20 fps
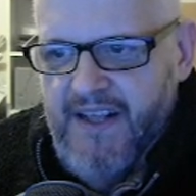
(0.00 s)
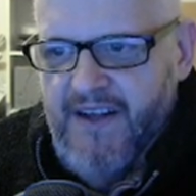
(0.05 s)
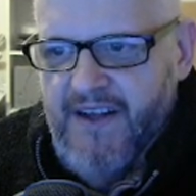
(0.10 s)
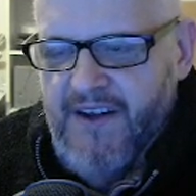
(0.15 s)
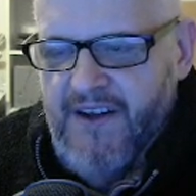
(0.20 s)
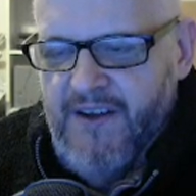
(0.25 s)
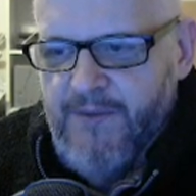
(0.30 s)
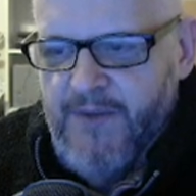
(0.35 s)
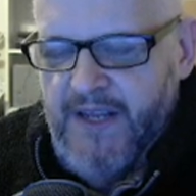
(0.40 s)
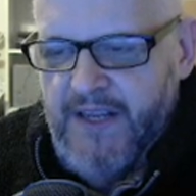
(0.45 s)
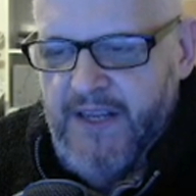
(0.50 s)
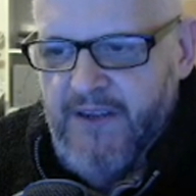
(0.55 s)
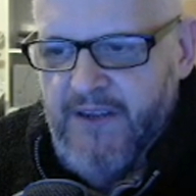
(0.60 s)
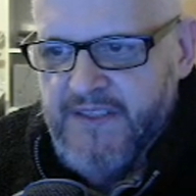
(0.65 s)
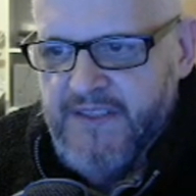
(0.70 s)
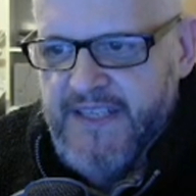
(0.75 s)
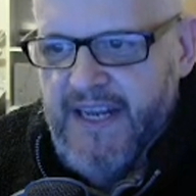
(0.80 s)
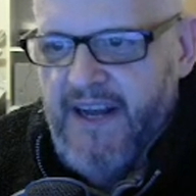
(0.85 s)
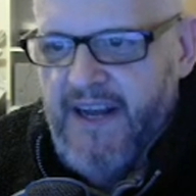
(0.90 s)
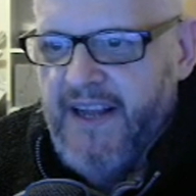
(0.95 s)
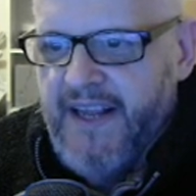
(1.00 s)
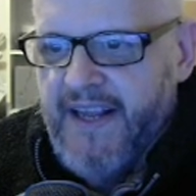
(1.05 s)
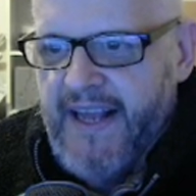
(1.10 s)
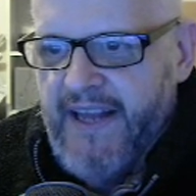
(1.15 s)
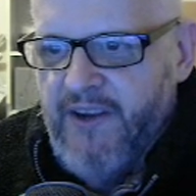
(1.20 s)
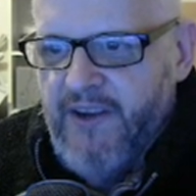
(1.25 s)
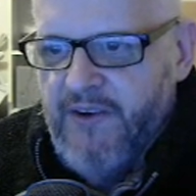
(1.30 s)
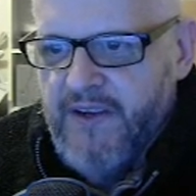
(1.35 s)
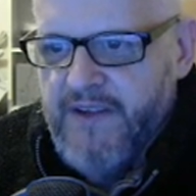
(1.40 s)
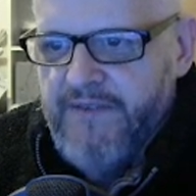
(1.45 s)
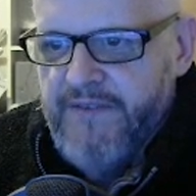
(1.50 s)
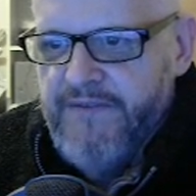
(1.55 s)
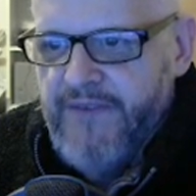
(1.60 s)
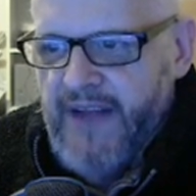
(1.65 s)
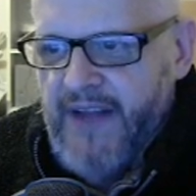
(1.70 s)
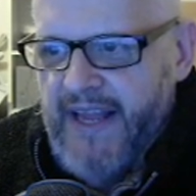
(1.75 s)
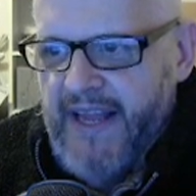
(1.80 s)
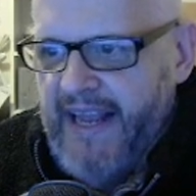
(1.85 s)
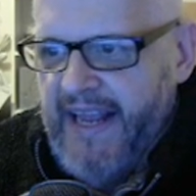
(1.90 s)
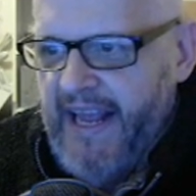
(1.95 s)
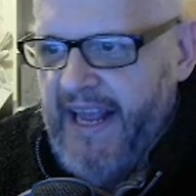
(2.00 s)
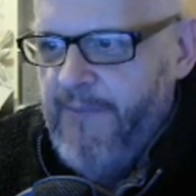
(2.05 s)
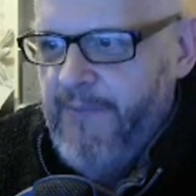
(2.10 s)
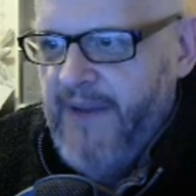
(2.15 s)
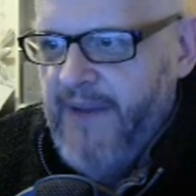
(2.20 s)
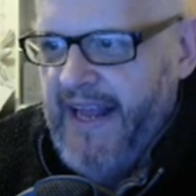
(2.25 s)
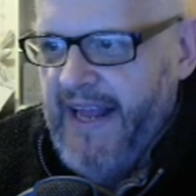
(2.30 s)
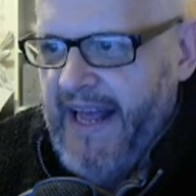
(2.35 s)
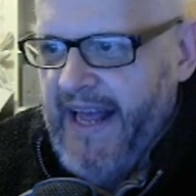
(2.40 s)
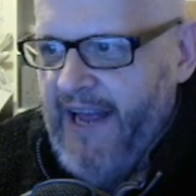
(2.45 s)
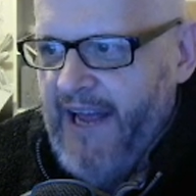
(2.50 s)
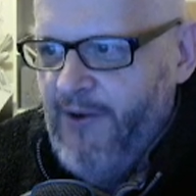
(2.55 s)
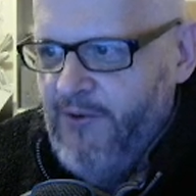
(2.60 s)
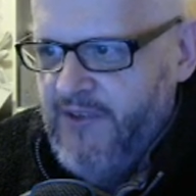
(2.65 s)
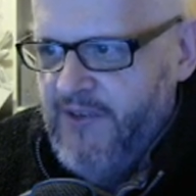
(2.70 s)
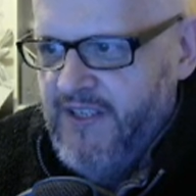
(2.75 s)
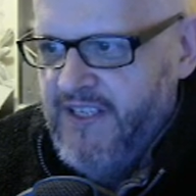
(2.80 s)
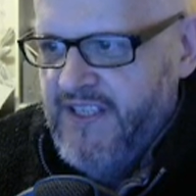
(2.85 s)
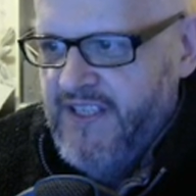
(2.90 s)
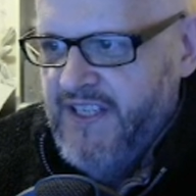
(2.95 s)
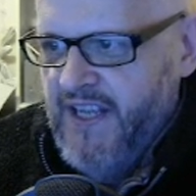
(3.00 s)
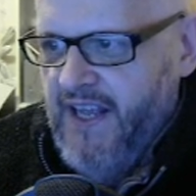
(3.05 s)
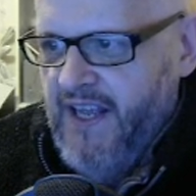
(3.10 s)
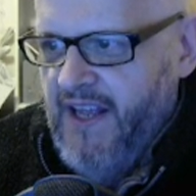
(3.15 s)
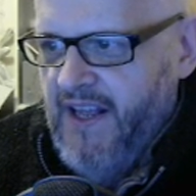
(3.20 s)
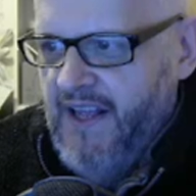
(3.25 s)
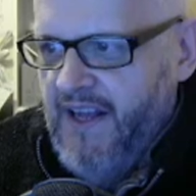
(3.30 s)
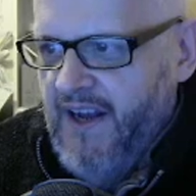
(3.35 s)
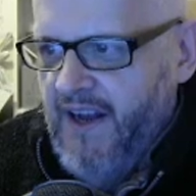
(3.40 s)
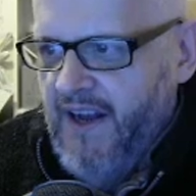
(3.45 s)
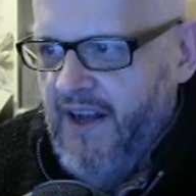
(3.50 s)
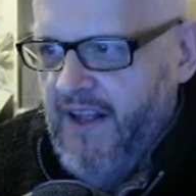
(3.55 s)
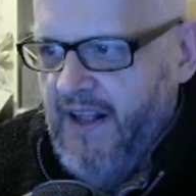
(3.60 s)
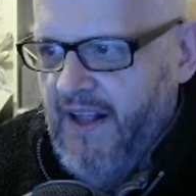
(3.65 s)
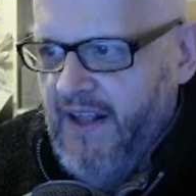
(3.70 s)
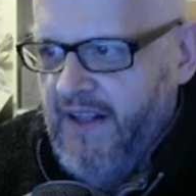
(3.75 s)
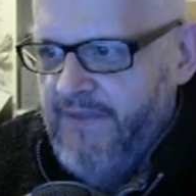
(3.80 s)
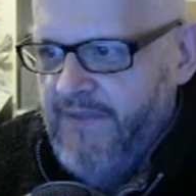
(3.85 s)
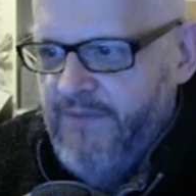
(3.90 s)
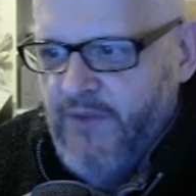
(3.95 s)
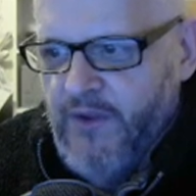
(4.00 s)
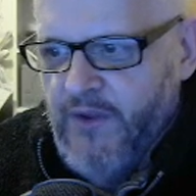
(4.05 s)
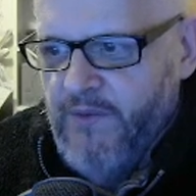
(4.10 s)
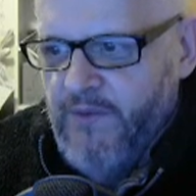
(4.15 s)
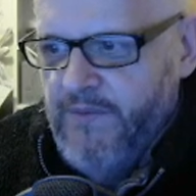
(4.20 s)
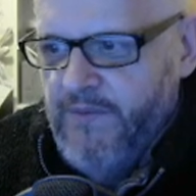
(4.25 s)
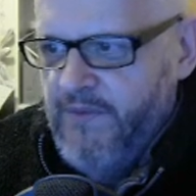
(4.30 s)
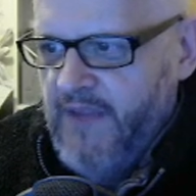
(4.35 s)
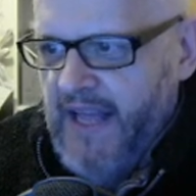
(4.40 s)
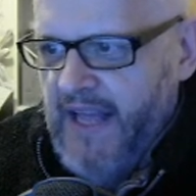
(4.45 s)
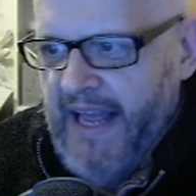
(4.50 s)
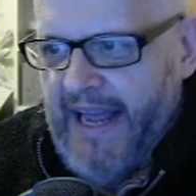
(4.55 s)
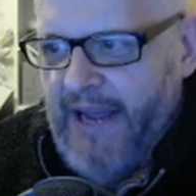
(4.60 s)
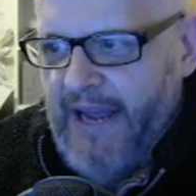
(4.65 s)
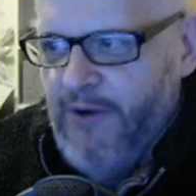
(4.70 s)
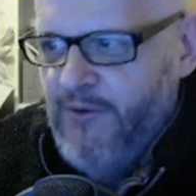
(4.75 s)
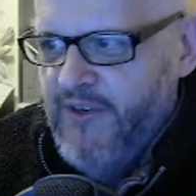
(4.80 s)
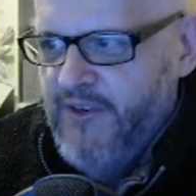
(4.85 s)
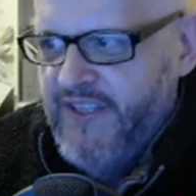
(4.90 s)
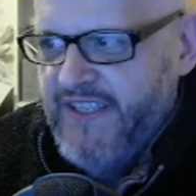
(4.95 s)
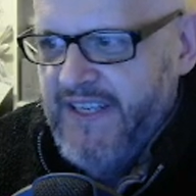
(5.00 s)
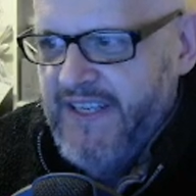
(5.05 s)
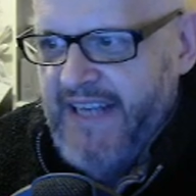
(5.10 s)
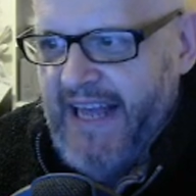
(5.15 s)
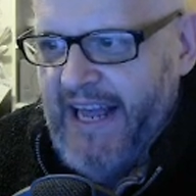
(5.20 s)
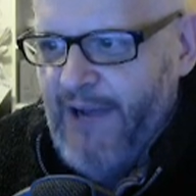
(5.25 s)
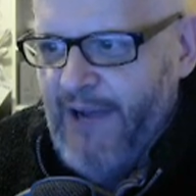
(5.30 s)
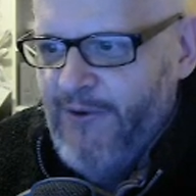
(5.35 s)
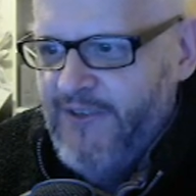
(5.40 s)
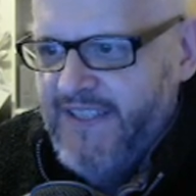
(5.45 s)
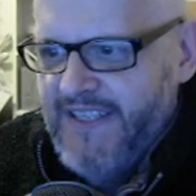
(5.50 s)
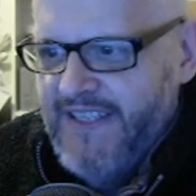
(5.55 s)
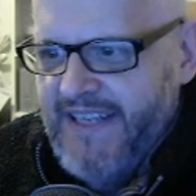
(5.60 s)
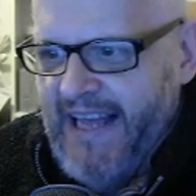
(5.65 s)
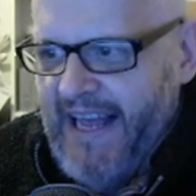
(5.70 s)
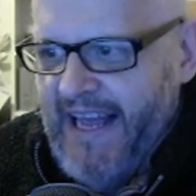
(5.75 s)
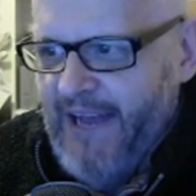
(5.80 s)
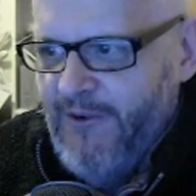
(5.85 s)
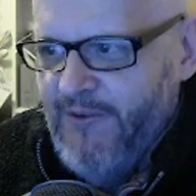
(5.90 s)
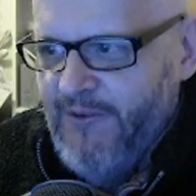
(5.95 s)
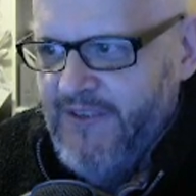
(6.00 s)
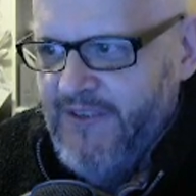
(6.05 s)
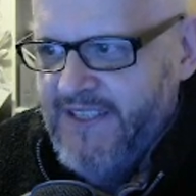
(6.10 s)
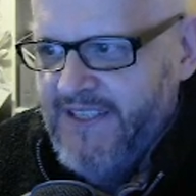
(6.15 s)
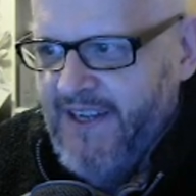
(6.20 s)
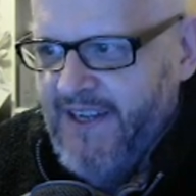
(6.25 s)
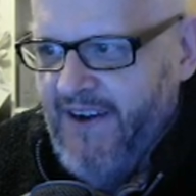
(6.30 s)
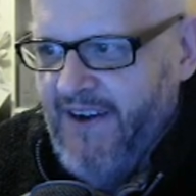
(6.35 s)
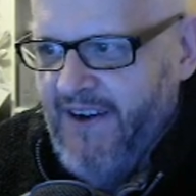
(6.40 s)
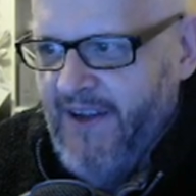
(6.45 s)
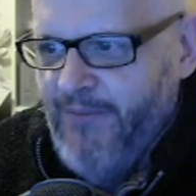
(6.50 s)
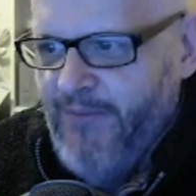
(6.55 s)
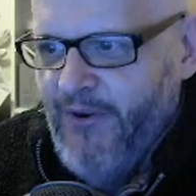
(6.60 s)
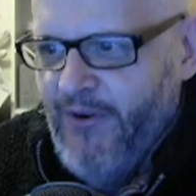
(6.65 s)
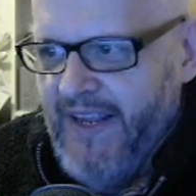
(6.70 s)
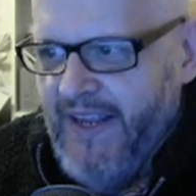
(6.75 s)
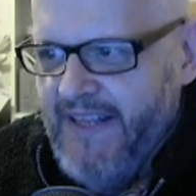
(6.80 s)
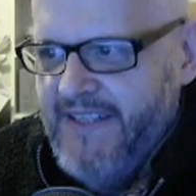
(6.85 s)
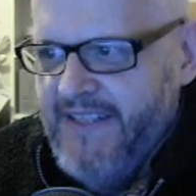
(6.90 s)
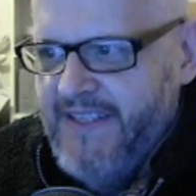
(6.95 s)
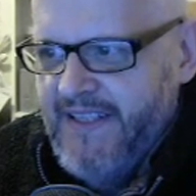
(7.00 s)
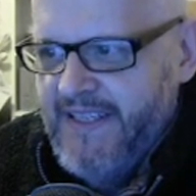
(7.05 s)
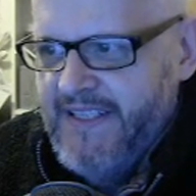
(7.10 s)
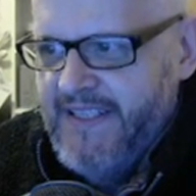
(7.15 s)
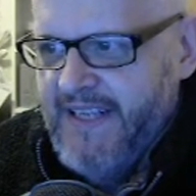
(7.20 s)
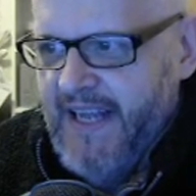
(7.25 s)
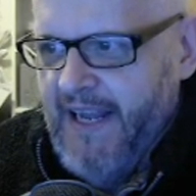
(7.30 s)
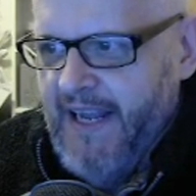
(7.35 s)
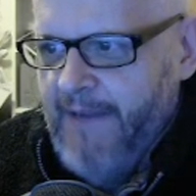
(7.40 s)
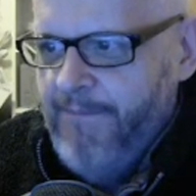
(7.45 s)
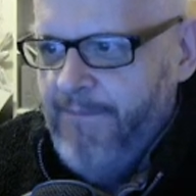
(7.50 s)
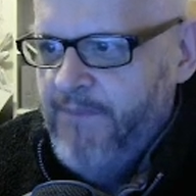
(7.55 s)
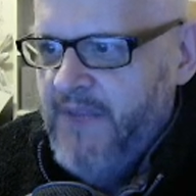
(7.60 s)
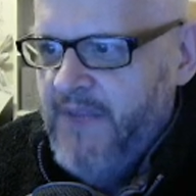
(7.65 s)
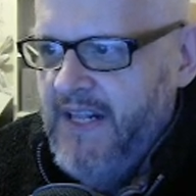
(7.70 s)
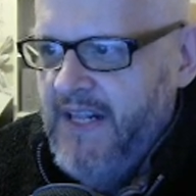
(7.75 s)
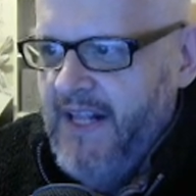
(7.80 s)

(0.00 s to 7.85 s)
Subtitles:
Oh my God! Yeah, I cannot convey how many hours and hours I put into this game.